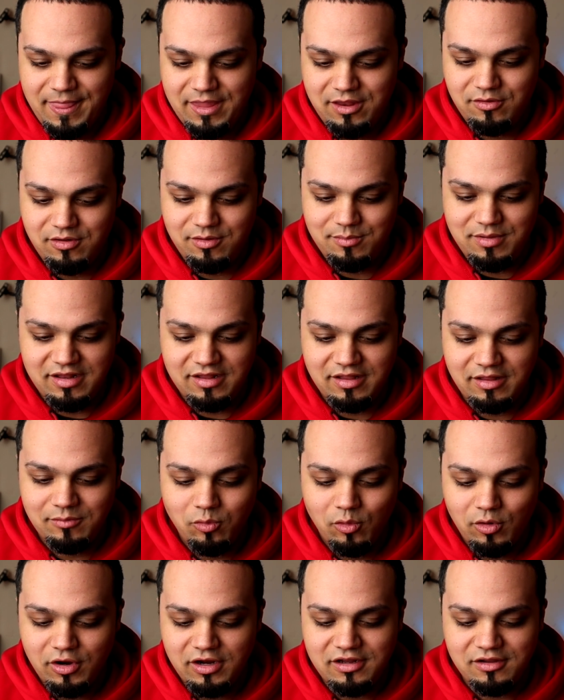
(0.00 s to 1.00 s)
You know what I mean? Uh,
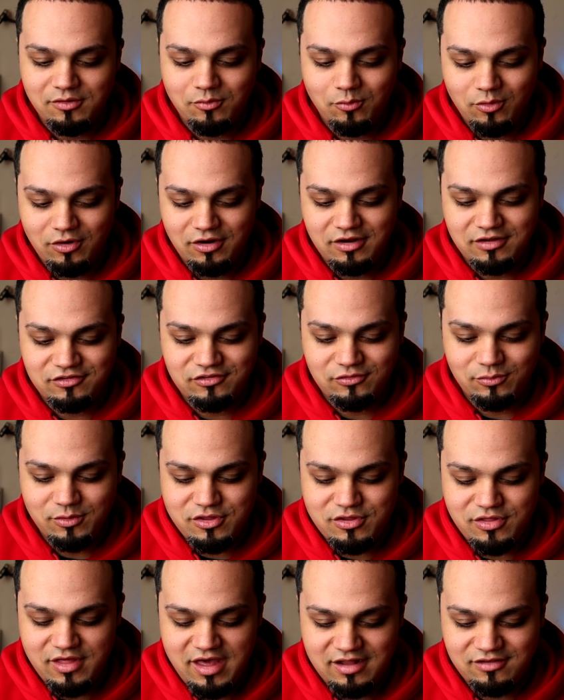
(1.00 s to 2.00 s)
we're gonna we're gonna
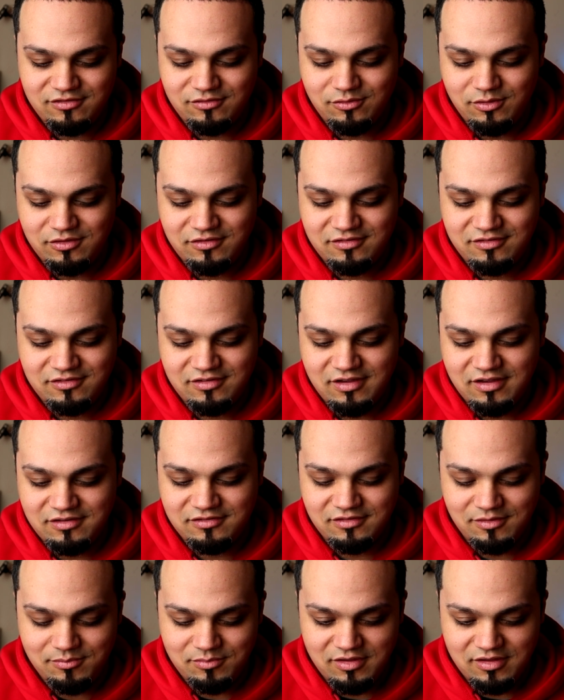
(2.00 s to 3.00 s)
switch that so it
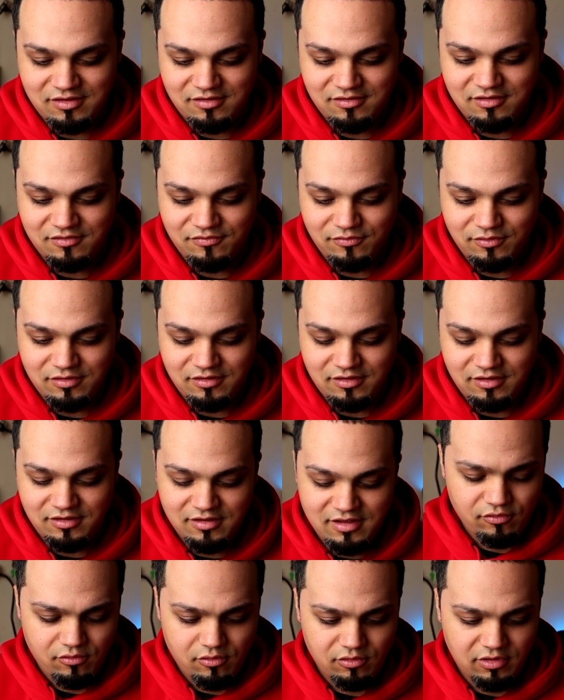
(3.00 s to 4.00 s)
says something
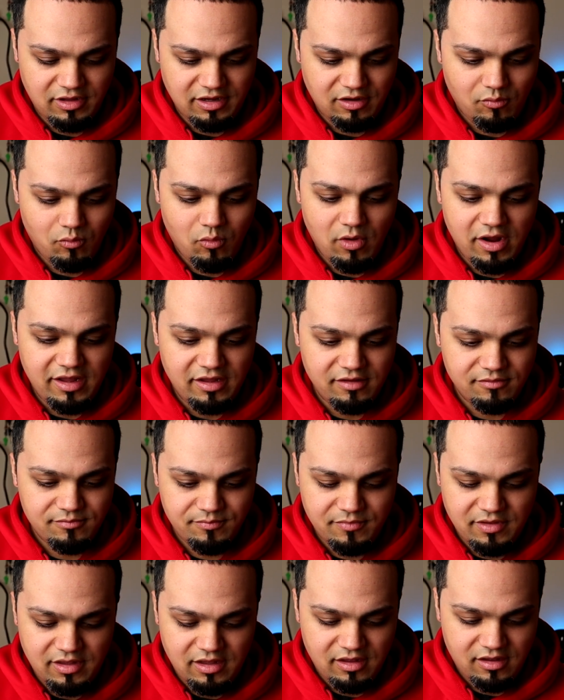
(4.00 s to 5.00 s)
differently. Throw like a white,
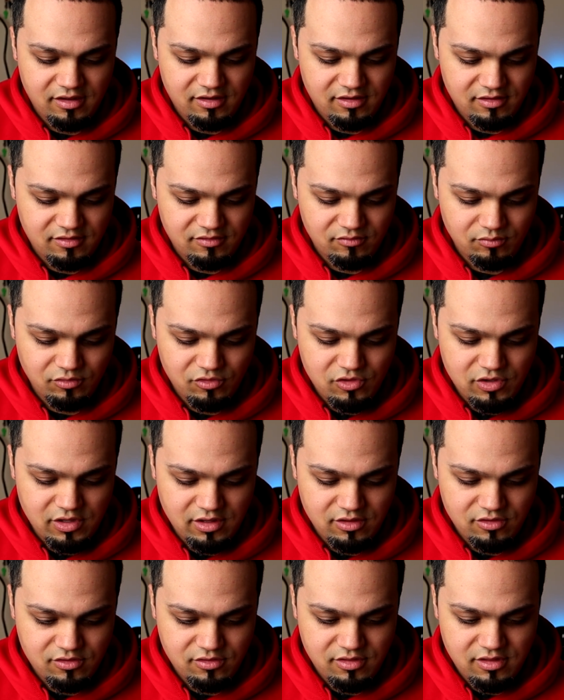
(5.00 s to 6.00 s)
and we'll
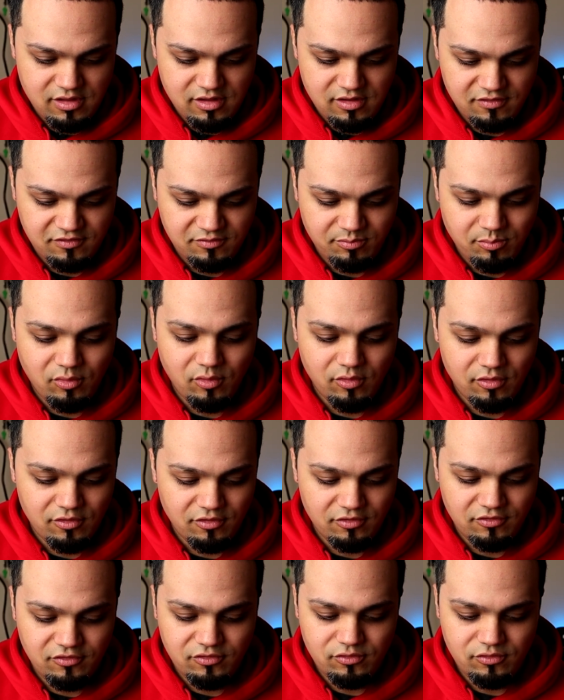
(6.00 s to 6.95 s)
change this border